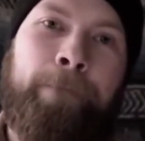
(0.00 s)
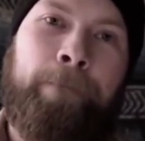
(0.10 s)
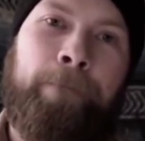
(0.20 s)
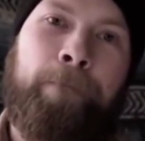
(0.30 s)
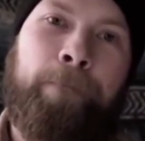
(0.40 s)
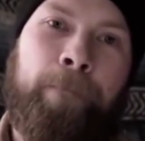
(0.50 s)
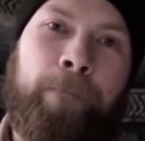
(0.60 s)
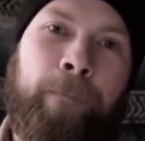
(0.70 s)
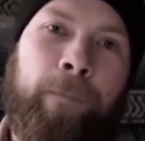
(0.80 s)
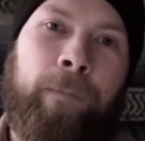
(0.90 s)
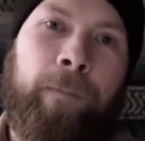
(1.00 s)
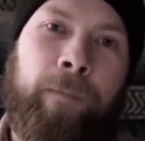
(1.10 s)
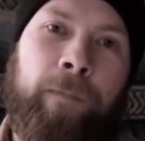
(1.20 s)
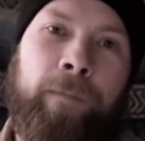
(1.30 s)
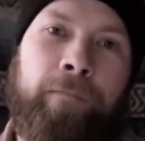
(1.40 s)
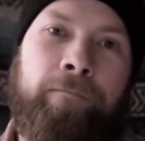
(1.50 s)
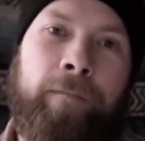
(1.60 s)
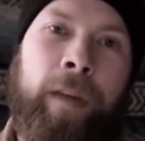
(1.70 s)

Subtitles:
[no speech]